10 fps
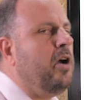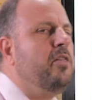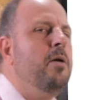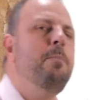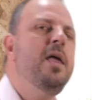are
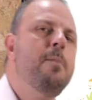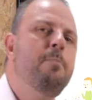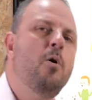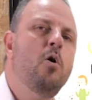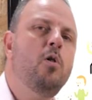the
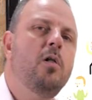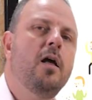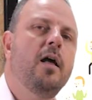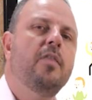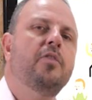
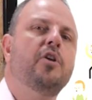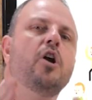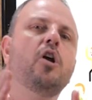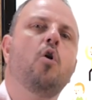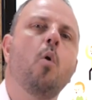people that
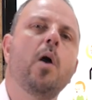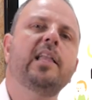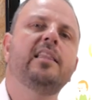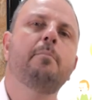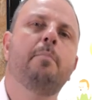are
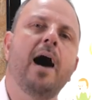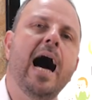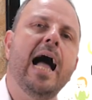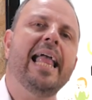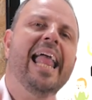going to
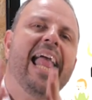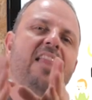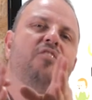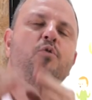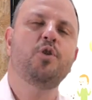buy
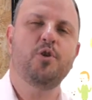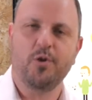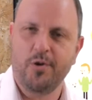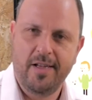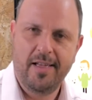into
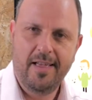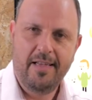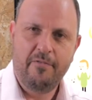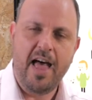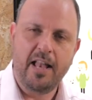your
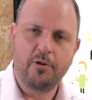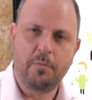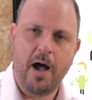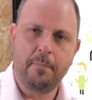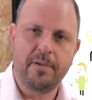value
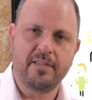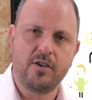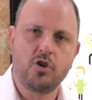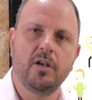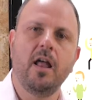
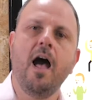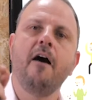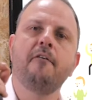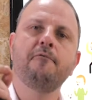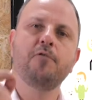
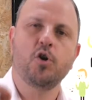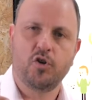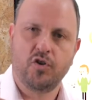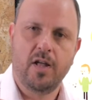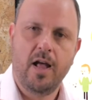proposition
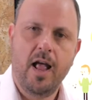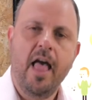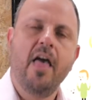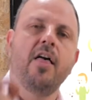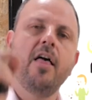first.
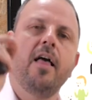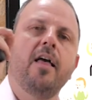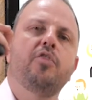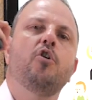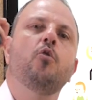
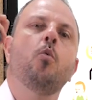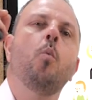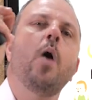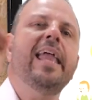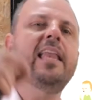They're
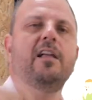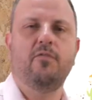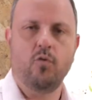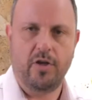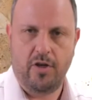waiting
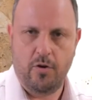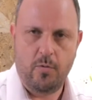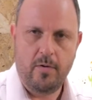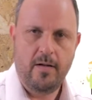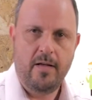for you.